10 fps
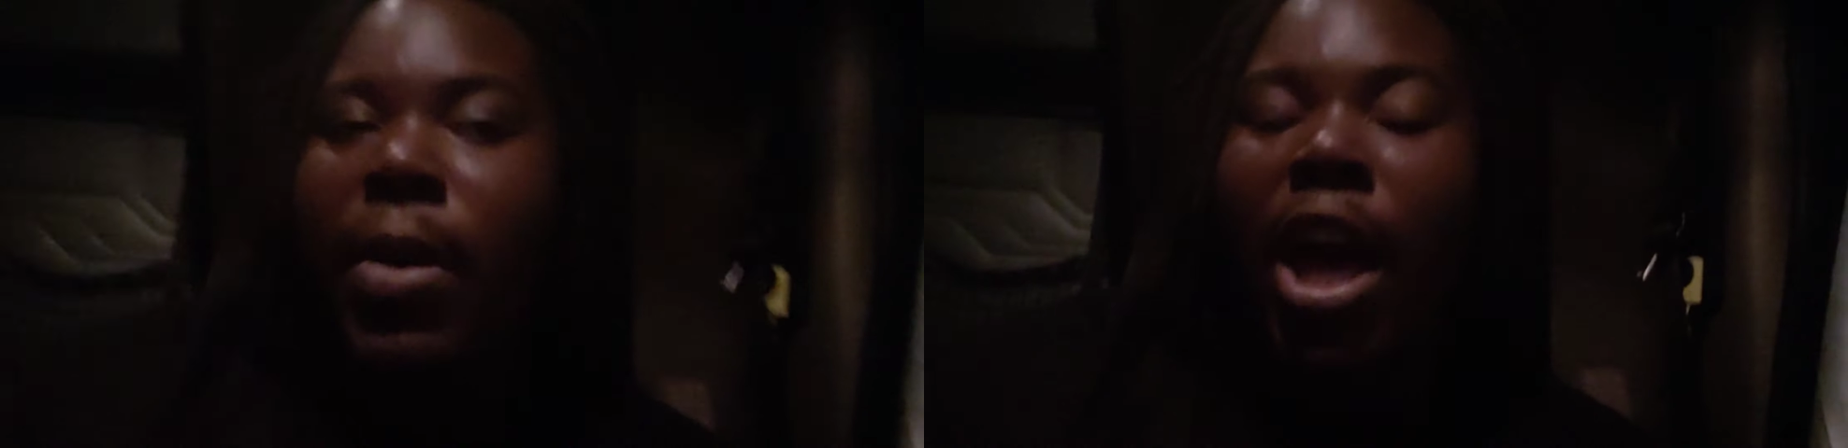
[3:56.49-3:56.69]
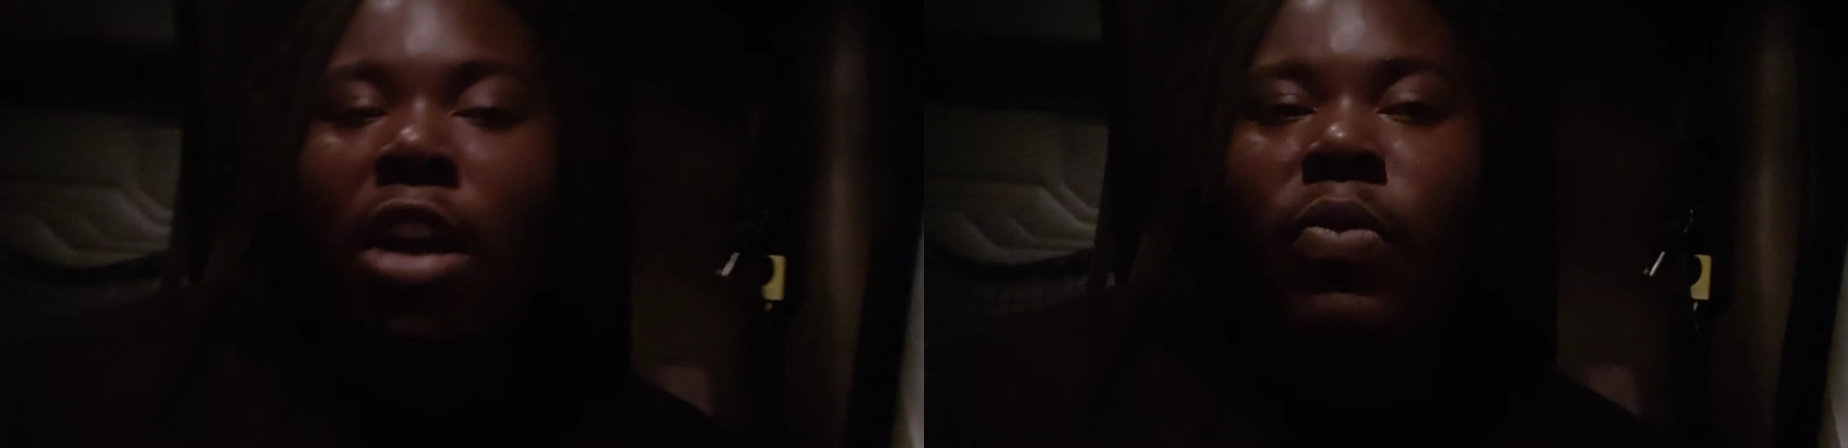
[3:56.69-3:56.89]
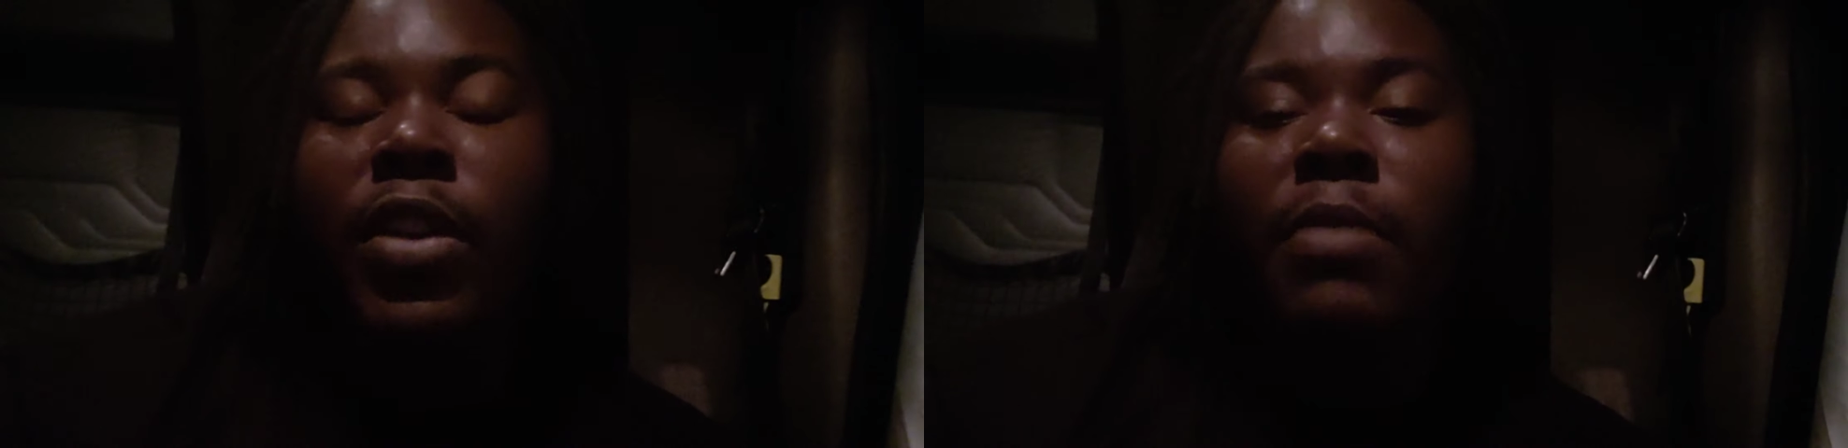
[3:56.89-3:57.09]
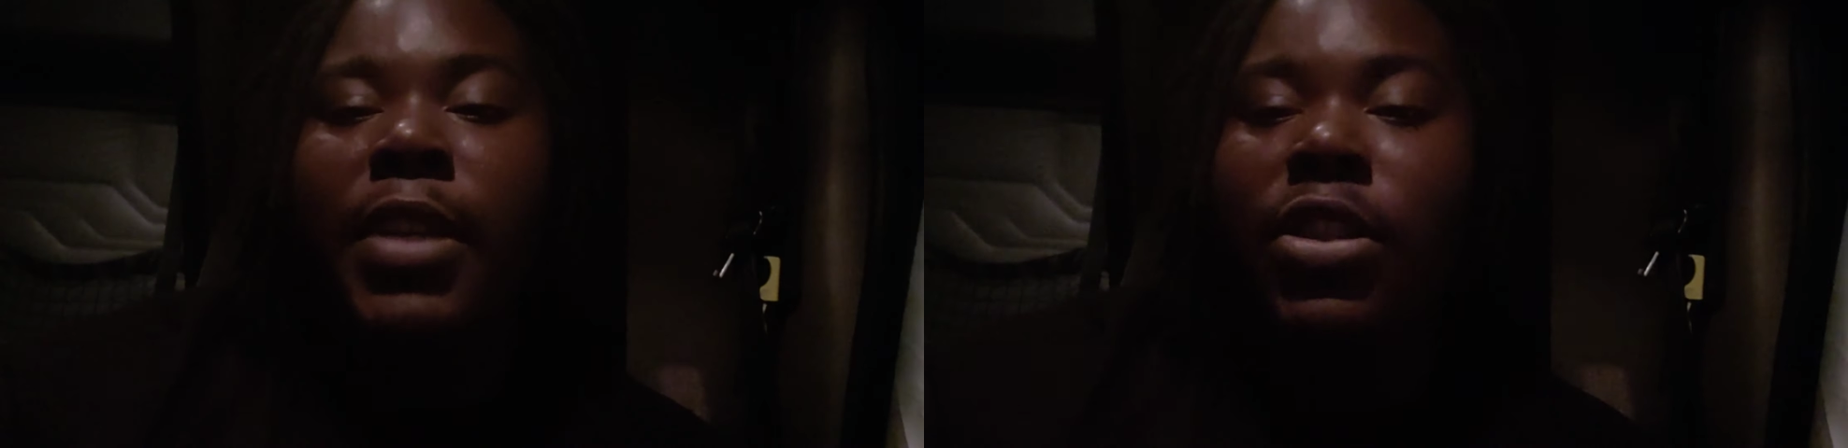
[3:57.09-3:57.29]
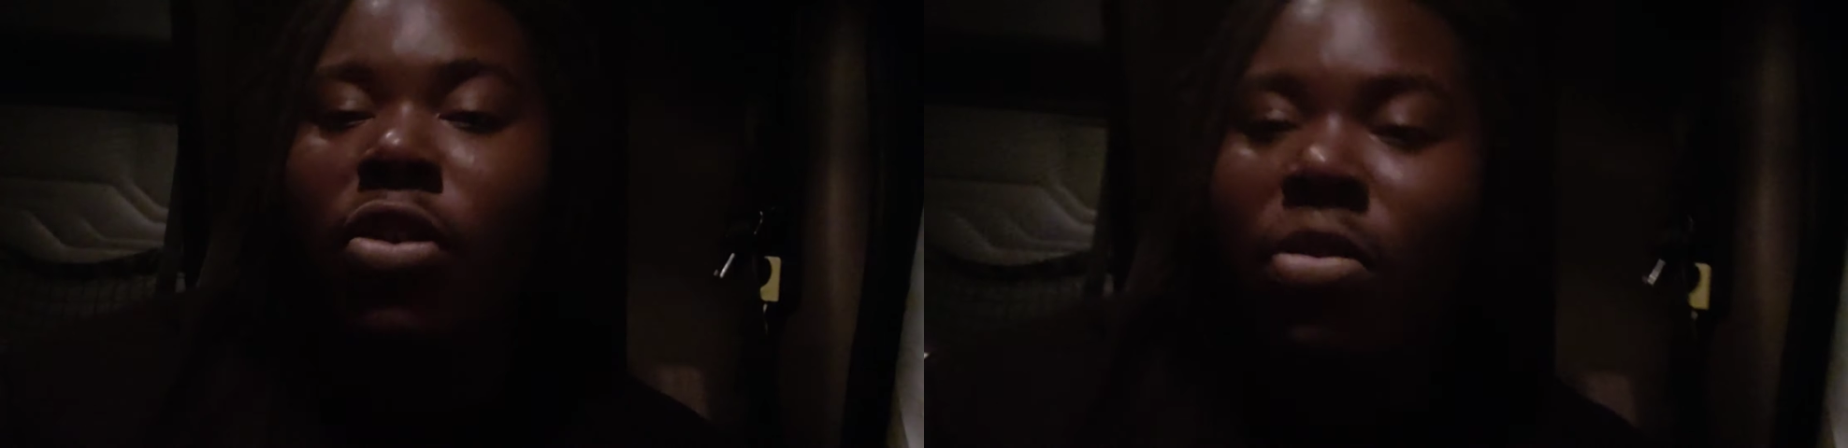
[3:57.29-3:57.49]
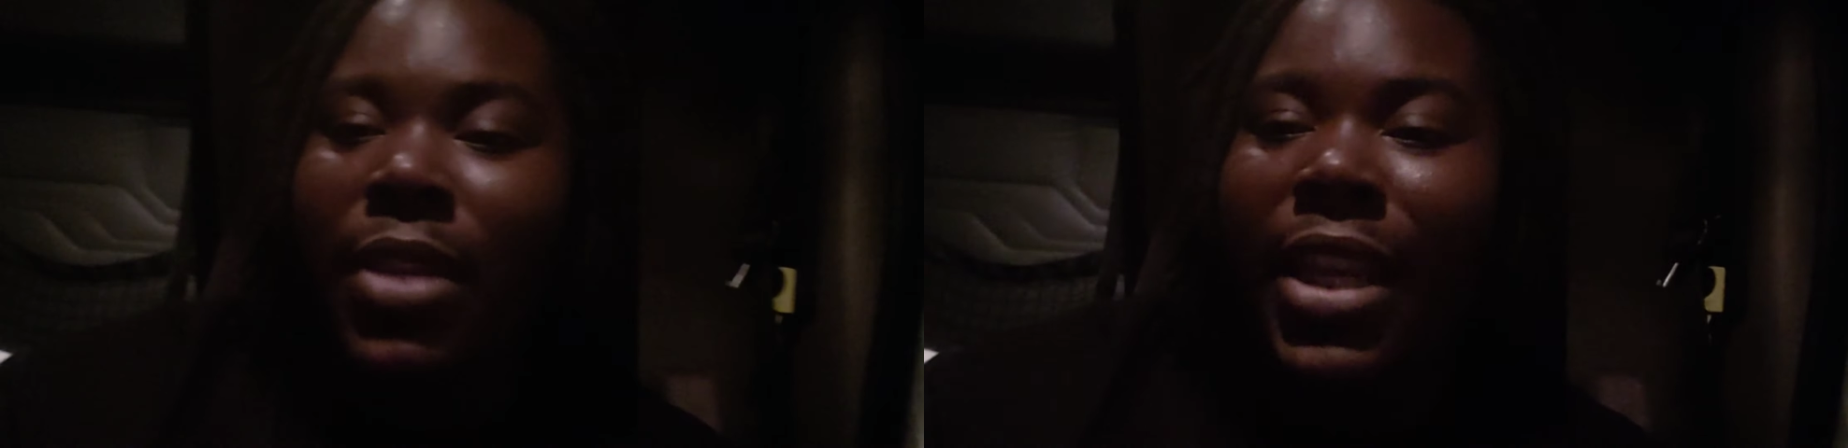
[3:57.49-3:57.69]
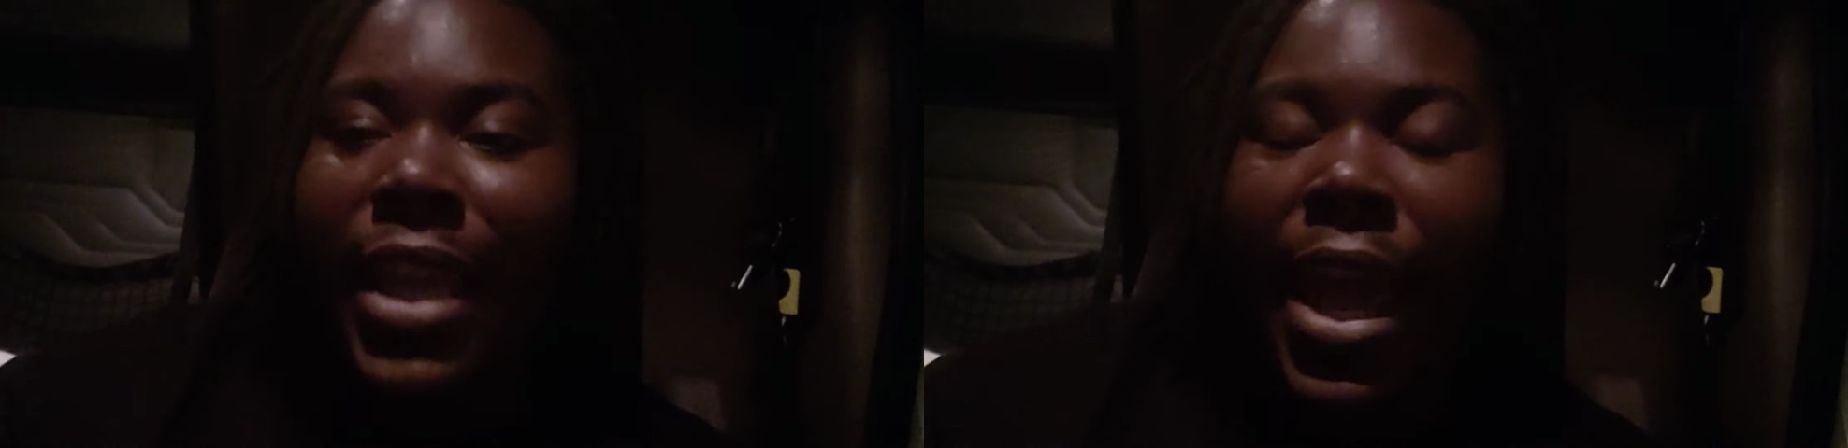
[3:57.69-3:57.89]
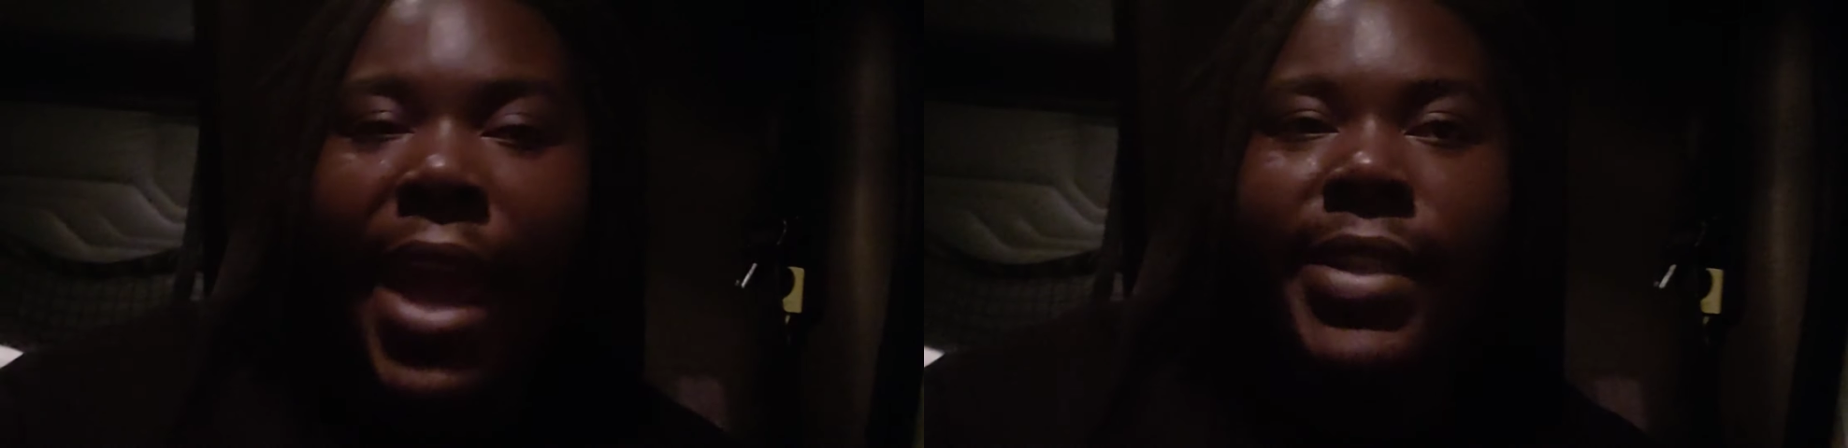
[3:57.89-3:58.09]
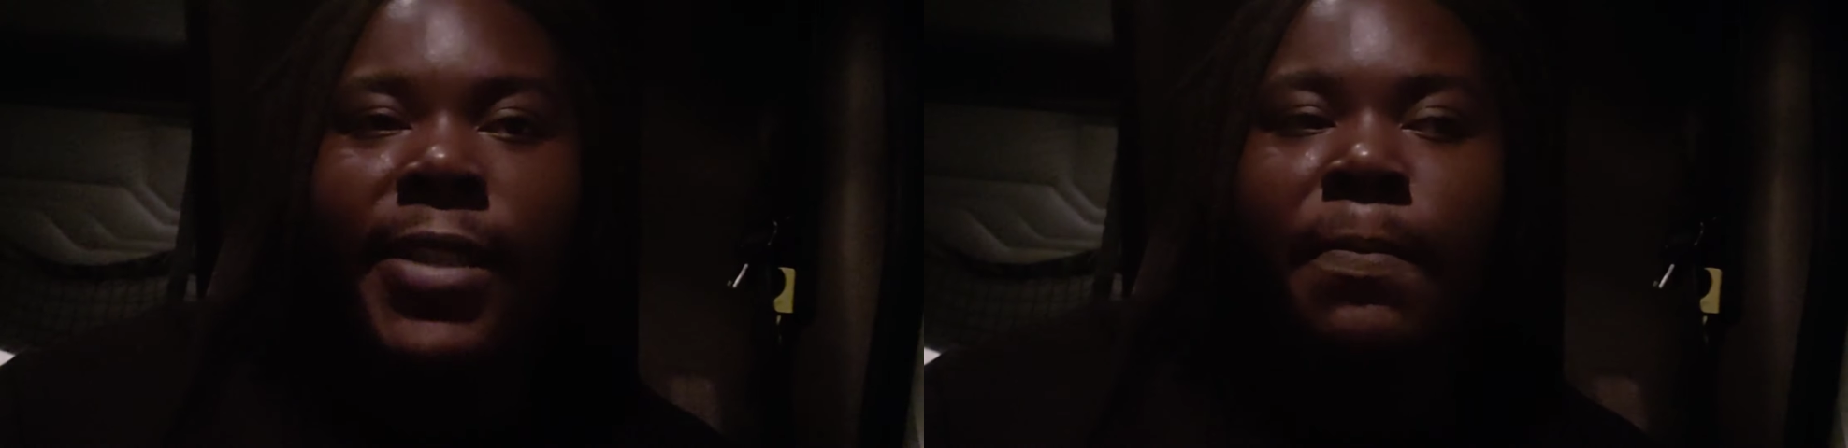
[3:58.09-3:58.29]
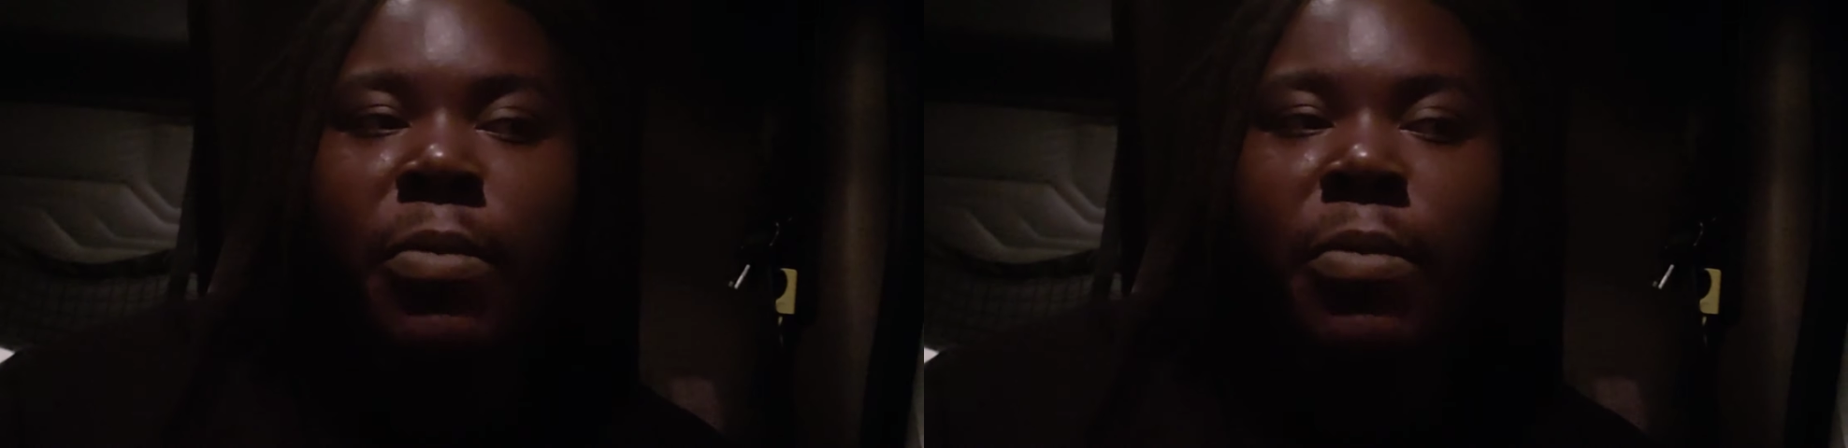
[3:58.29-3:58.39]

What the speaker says: algorithm is normally the cats